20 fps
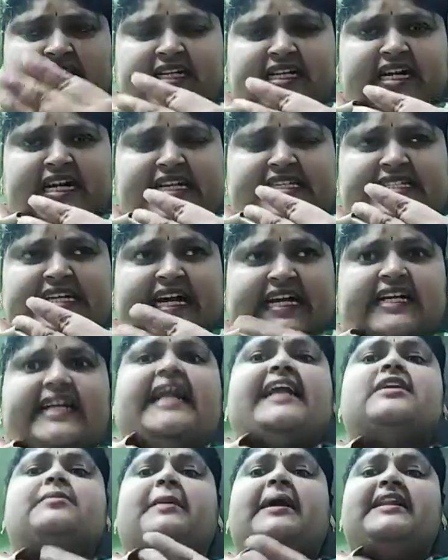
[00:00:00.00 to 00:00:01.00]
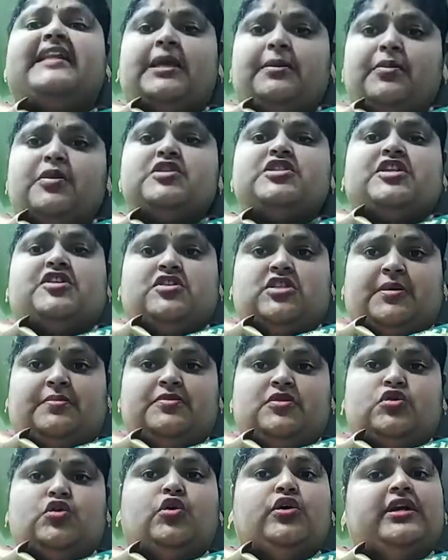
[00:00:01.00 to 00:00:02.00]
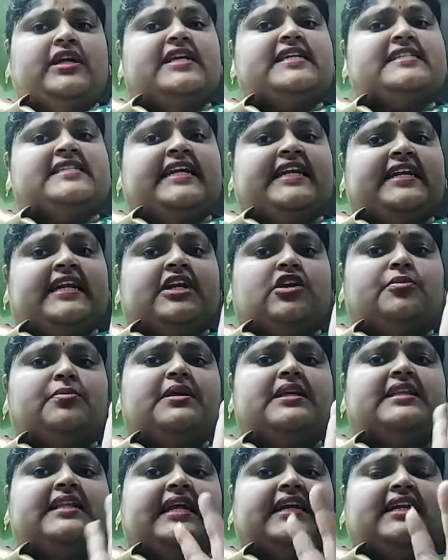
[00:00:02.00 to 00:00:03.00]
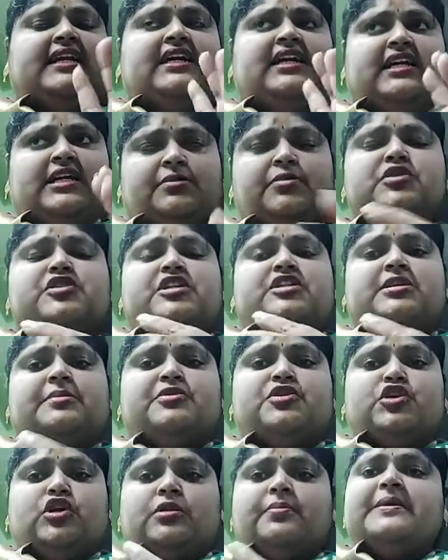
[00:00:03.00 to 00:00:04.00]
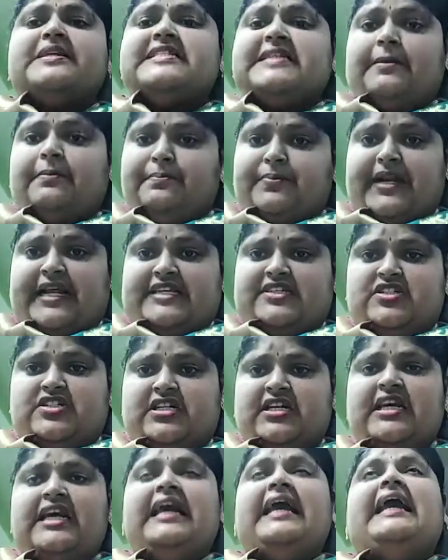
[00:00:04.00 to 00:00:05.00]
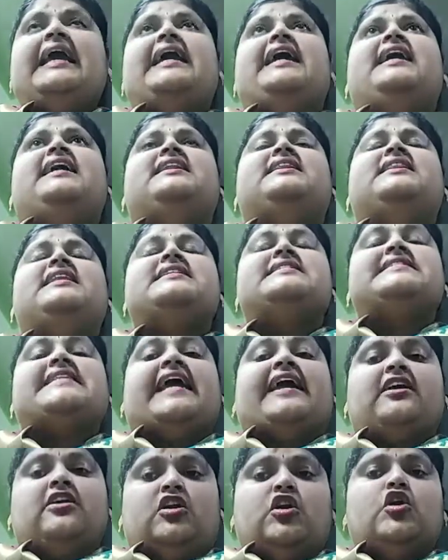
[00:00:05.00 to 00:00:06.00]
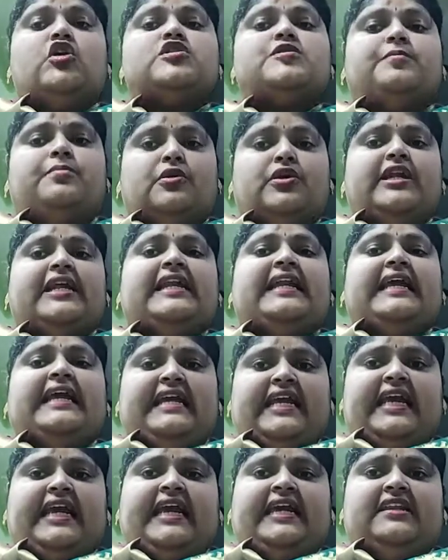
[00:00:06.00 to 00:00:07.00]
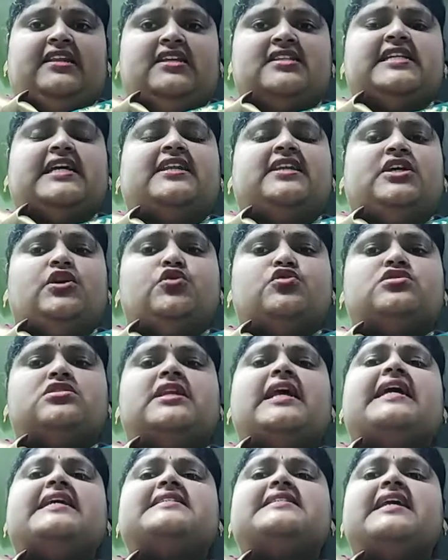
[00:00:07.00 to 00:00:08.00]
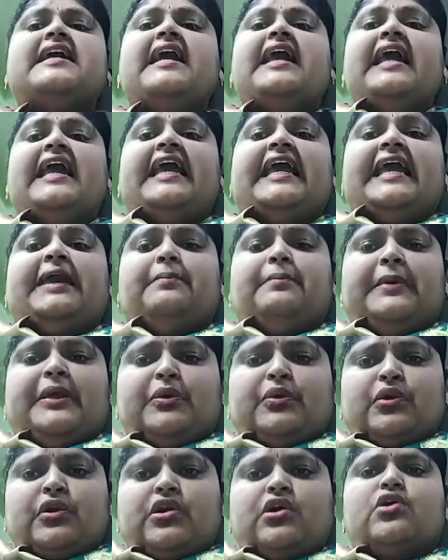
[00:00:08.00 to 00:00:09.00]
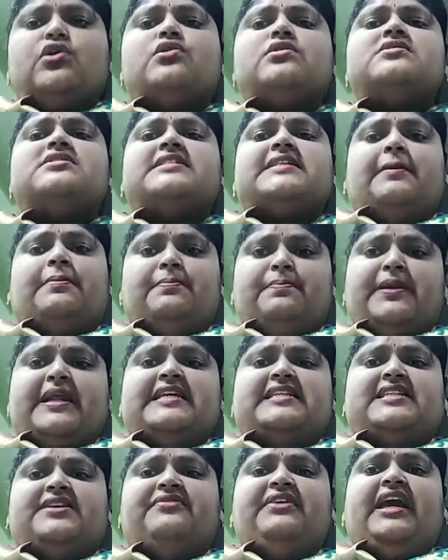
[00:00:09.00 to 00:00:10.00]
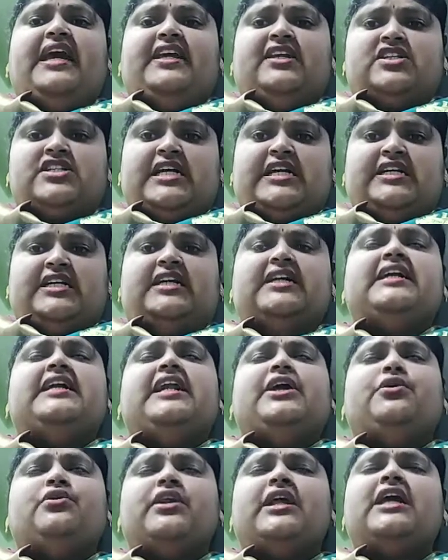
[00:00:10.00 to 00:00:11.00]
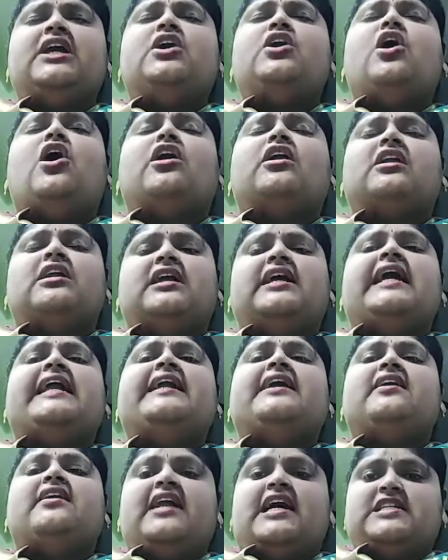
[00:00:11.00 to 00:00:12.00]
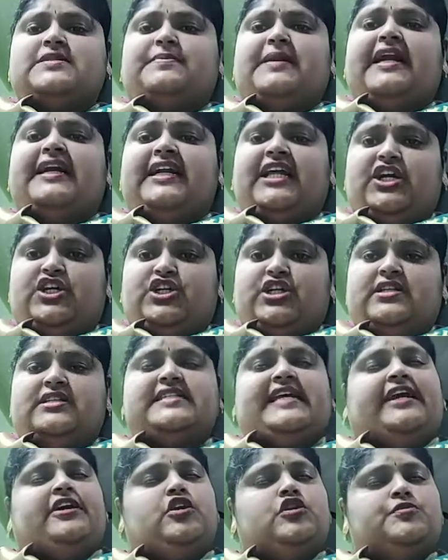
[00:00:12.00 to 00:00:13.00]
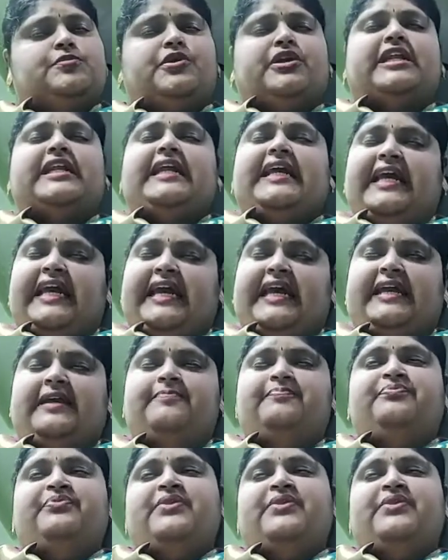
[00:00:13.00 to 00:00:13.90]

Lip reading: it is attacked by the immune system, so it is needed to be that immune system should be suppressed, and this cyclosporin A, these are used as immunosuppressive agent during organ transplantation. Cyclosporin A.